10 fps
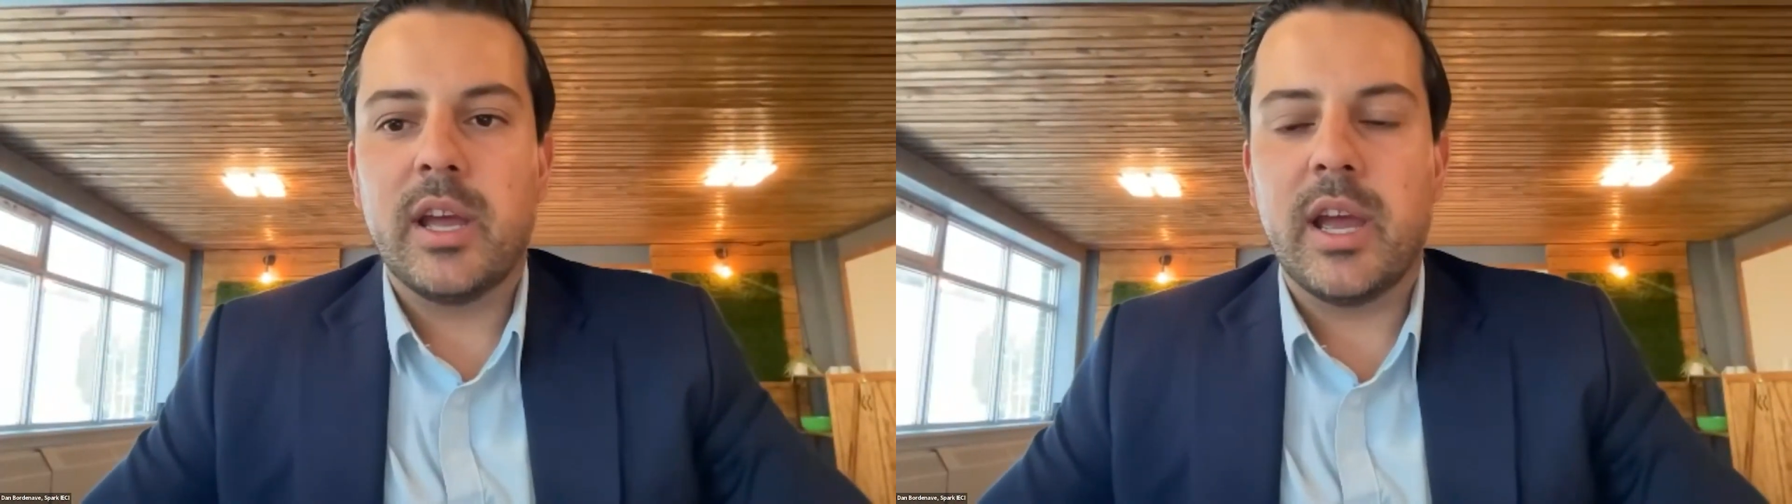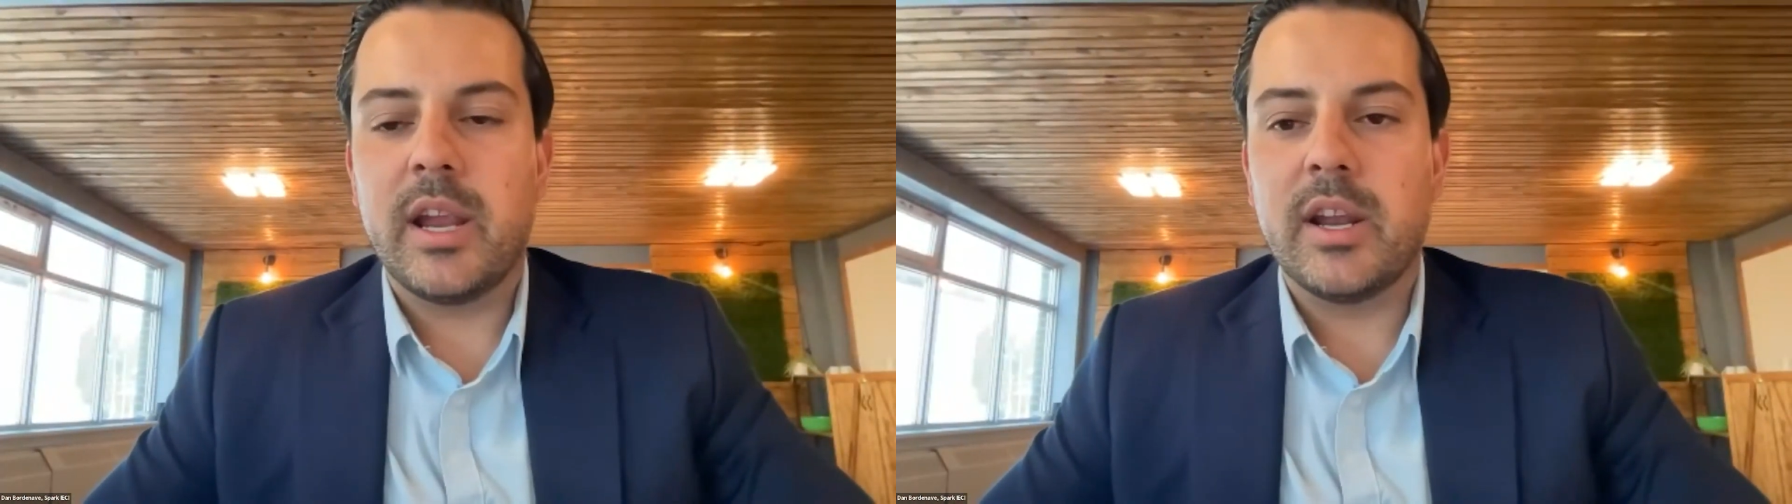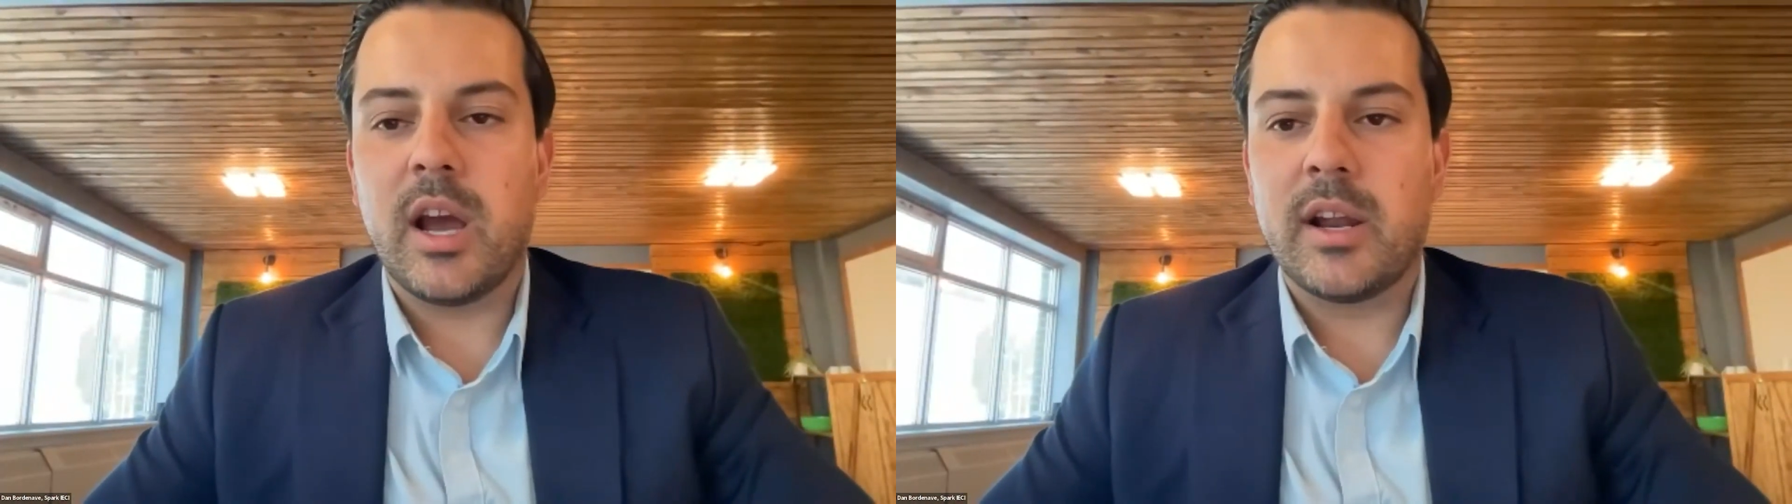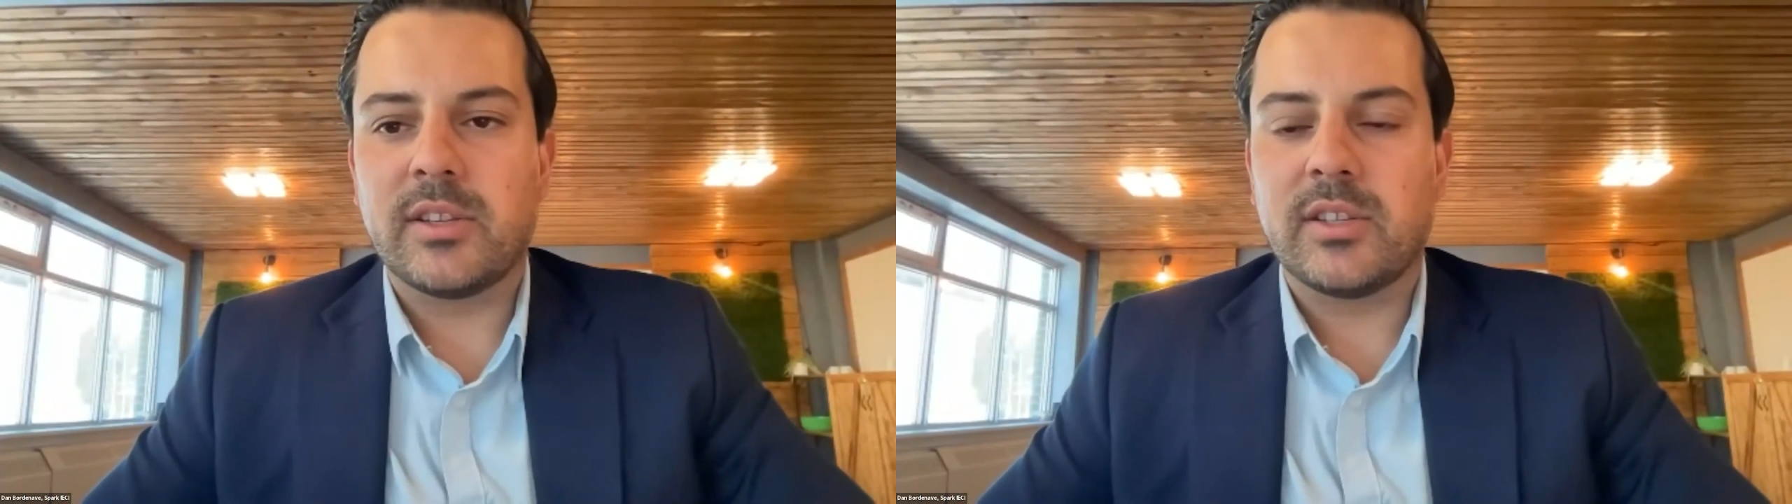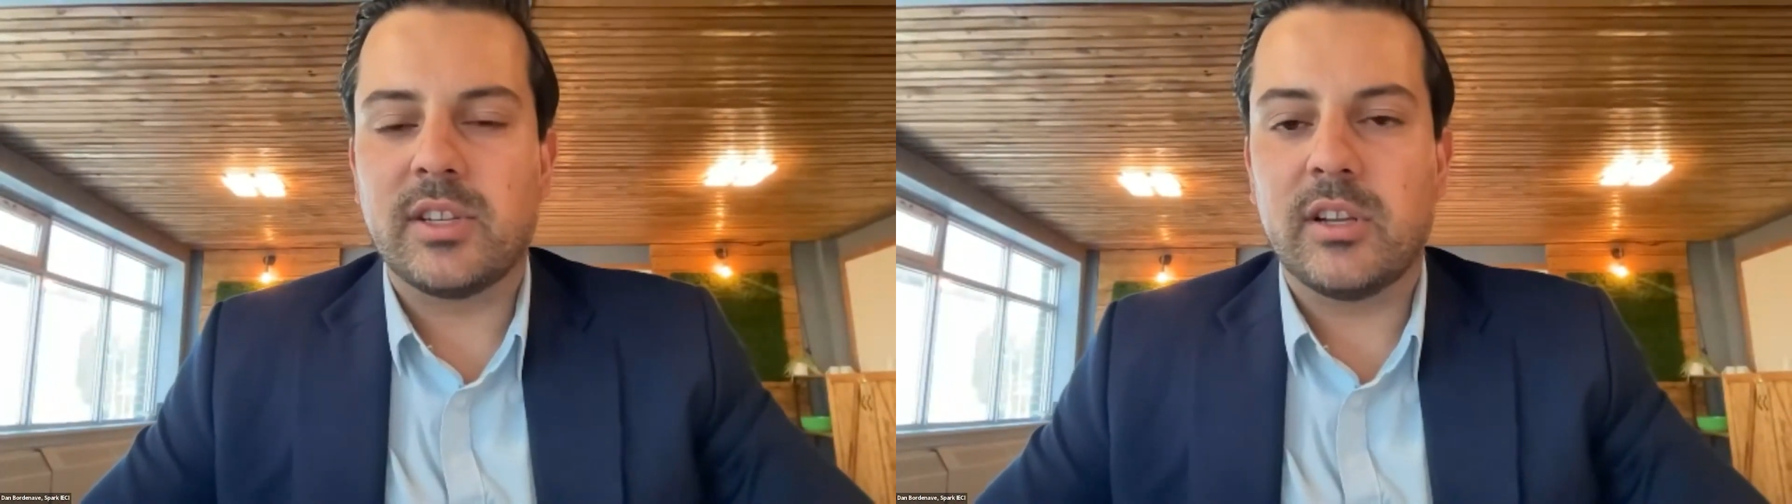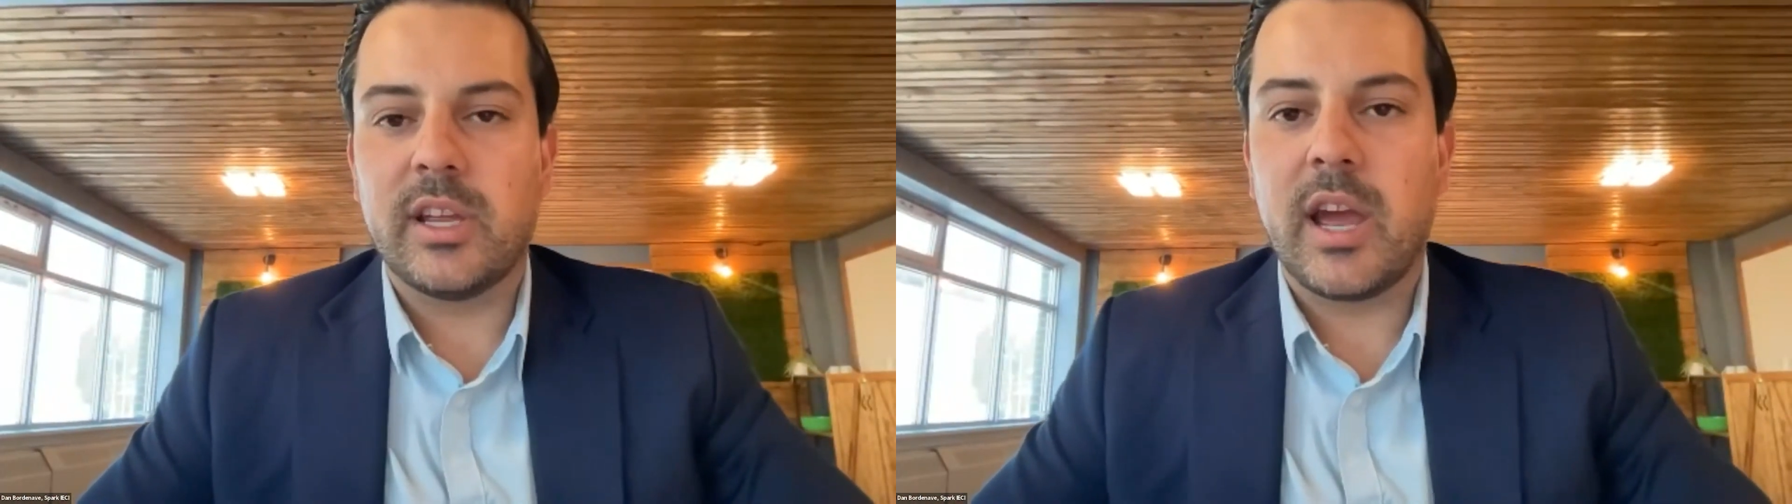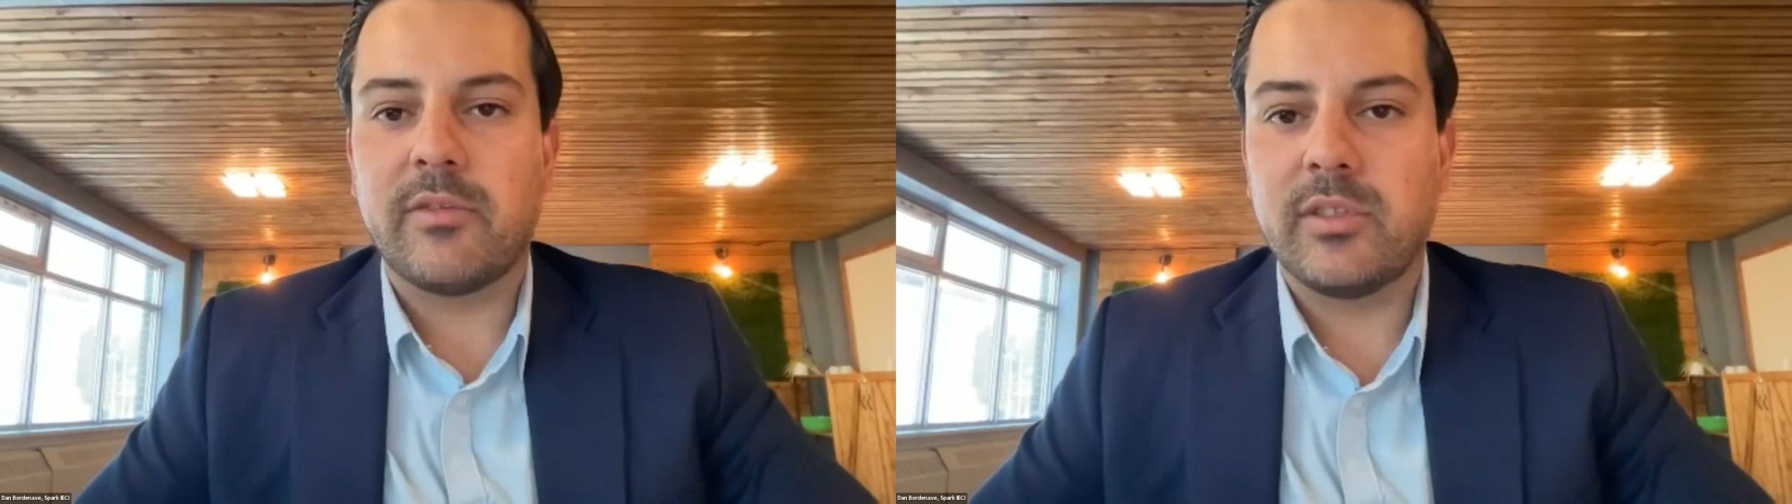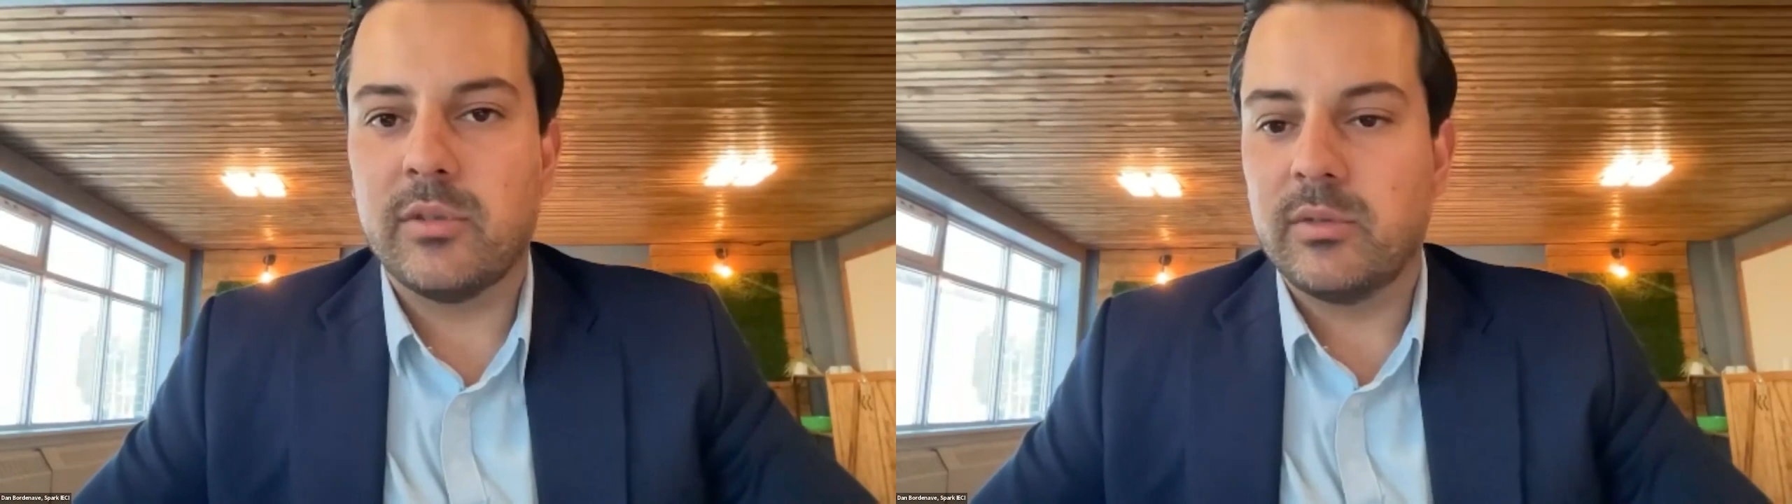and not necessarily
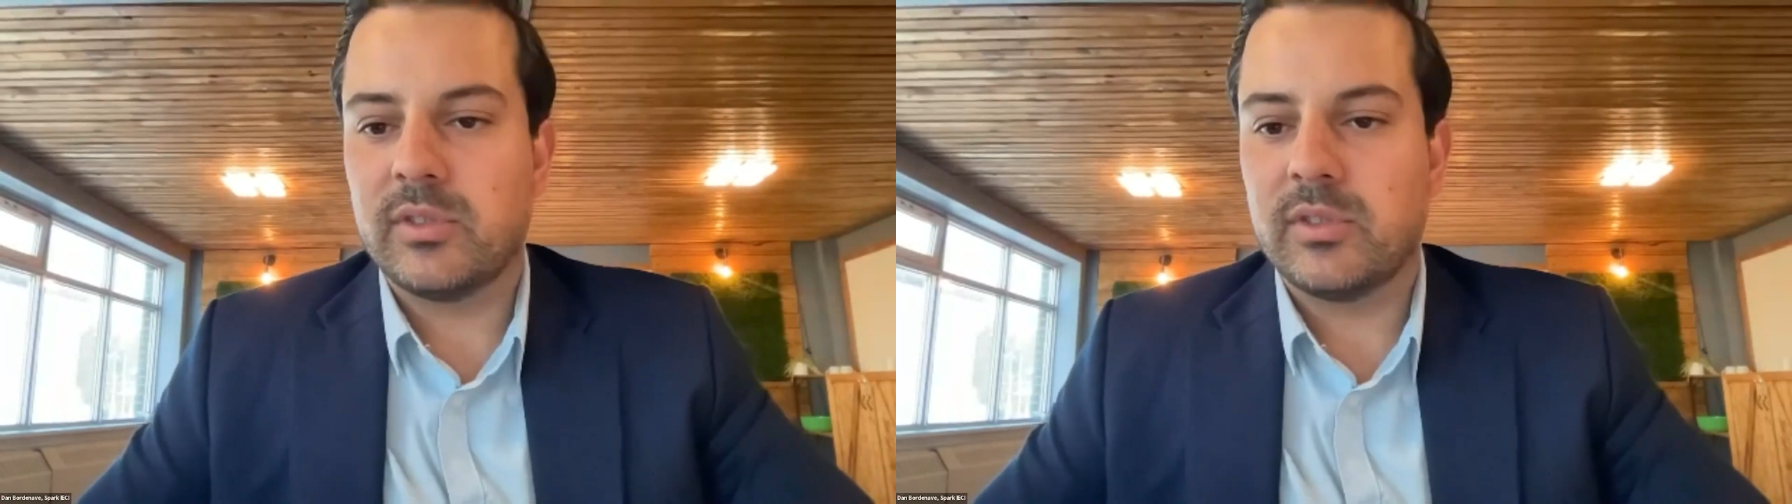have to